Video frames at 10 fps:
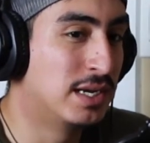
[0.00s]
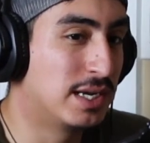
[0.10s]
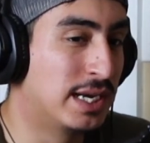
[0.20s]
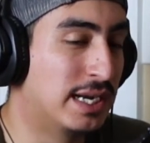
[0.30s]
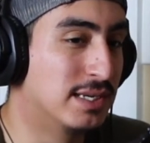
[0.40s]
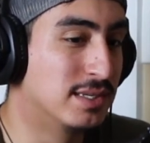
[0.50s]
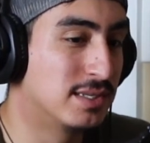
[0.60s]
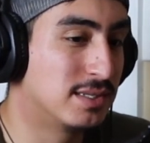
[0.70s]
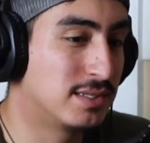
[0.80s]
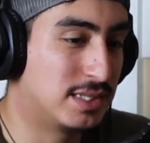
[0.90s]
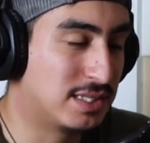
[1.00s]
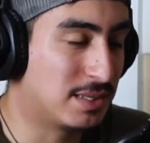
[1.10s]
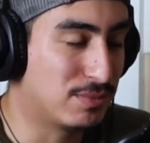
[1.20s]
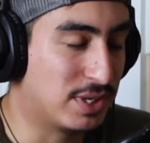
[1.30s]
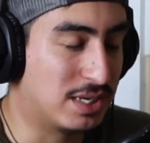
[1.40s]
And since
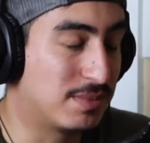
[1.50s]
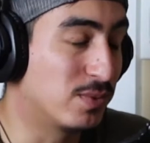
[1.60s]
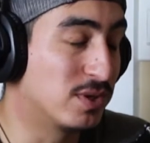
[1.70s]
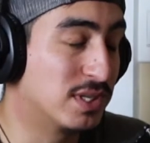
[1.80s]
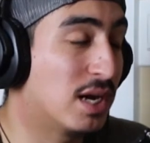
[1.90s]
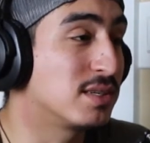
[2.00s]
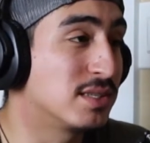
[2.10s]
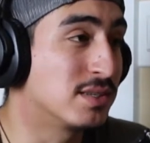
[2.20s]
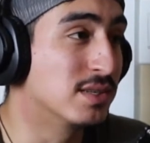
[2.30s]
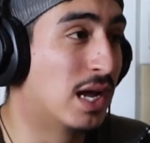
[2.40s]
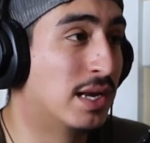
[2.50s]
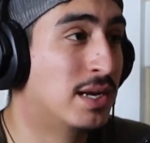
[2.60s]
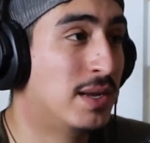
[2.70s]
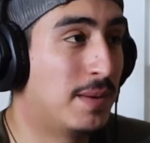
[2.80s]
I'm bringing up the word toxic a lot,